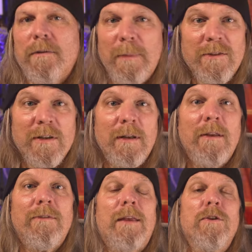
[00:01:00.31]
to mention
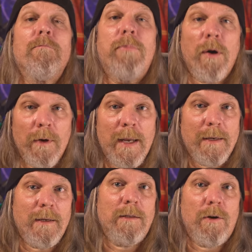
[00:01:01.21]
is that you bury
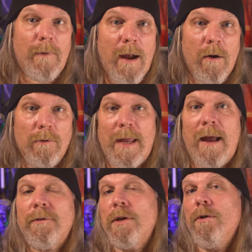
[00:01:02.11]
it in the ground
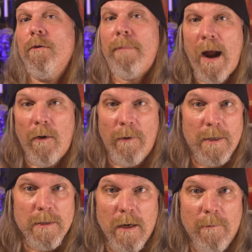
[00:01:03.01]
after you empower
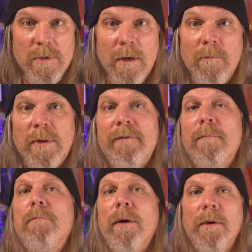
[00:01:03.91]
it. Some believe
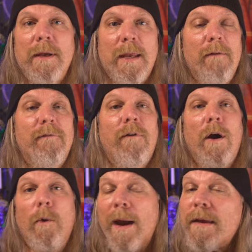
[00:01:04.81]
in burying it
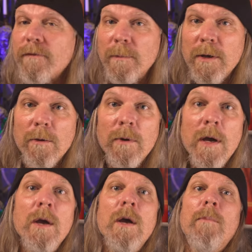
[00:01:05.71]
far away from you,
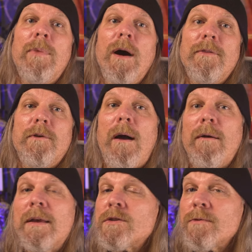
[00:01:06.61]
but
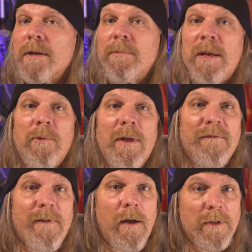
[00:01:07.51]
throughout history, people have
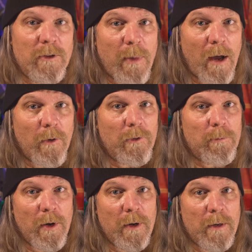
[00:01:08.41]
found these bottles
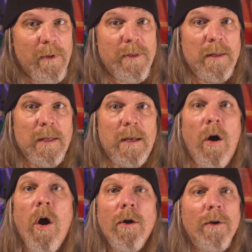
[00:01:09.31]
buried within the
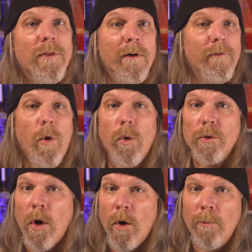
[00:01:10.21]
hearth of
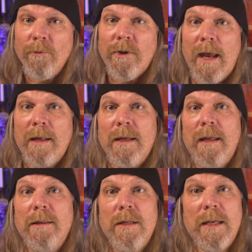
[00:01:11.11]
old homes and
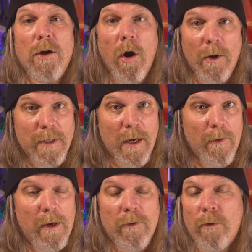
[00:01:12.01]
in the garden
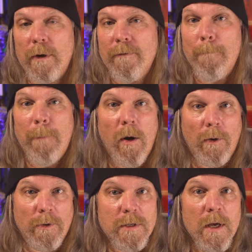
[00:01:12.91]
areas or even
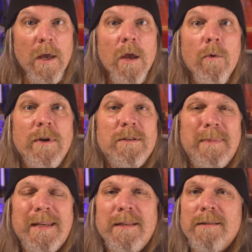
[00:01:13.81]
barns, which
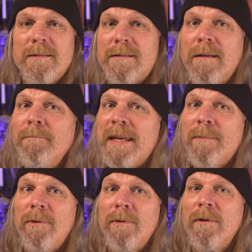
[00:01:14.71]
means some
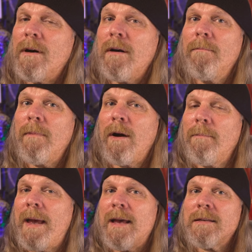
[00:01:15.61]
people are
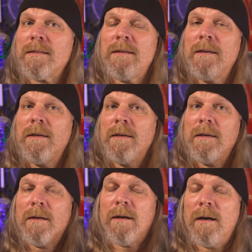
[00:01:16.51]
past
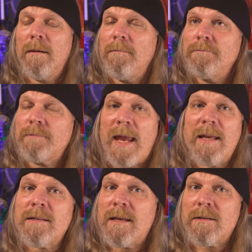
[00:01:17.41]

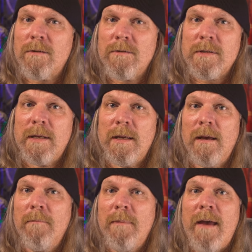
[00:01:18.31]
ancestors
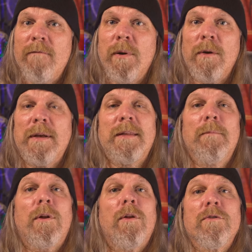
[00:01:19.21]
have buried
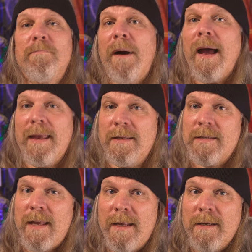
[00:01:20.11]
them close by
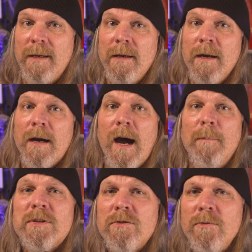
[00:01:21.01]
instead.
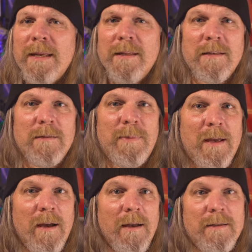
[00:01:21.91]
I'm assuming this is
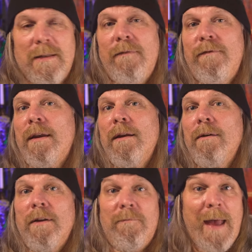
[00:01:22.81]
because they
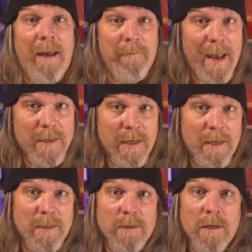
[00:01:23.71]
figured if bad magic
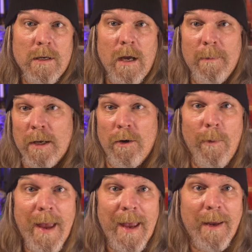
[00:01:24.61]
is coming your
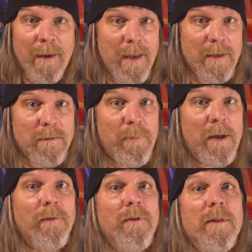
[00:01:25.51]
way, it's
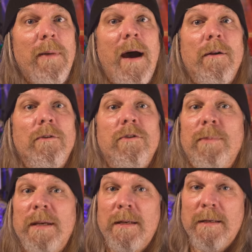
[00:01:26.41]
better for the bottle to
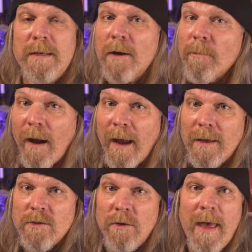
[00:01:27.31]
be nearby
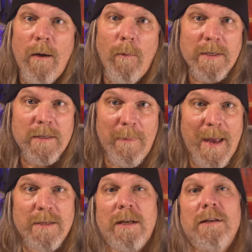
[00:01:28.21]
so that once the
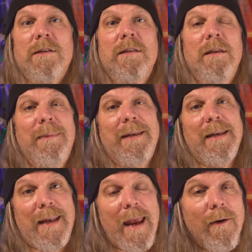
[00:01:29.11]
magic is in the
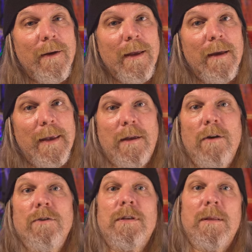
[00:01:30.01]
immediate area, it
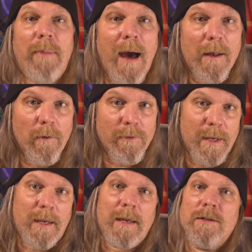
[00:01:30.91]
goes to the bottle
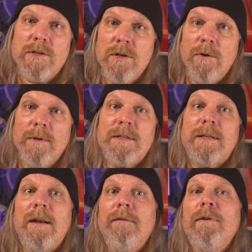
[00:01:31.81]
thinking it's you
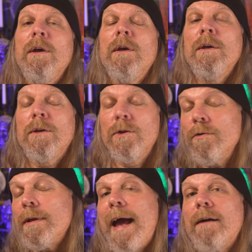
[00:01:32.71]
instead of
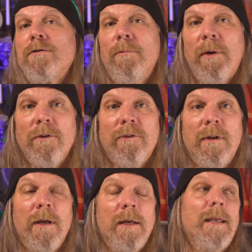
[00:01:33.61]
you, the actual
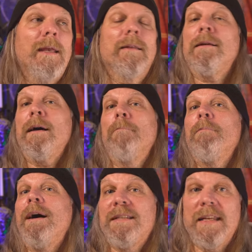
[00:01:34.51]
person. Again,
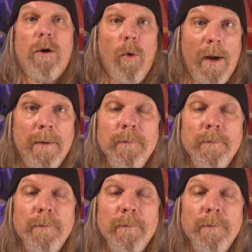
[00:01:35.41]
a decoy.